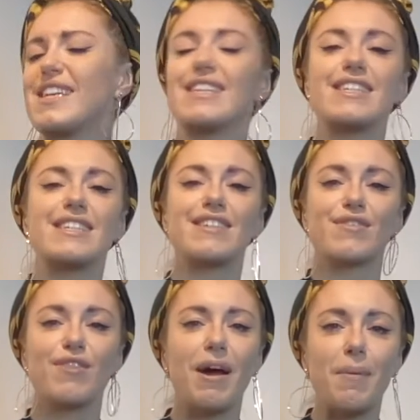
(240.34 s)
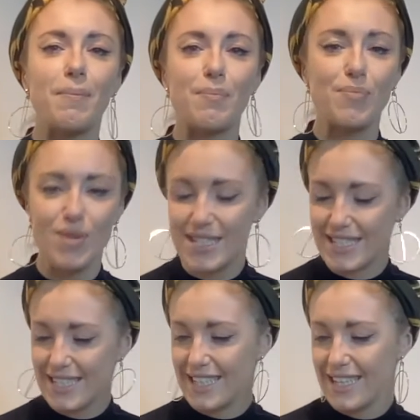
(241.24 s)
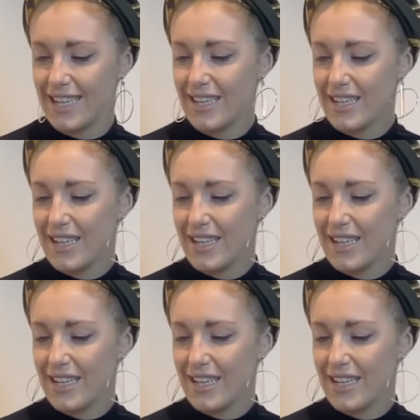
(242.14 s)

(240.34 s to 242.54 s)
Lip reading: Instagram pretty.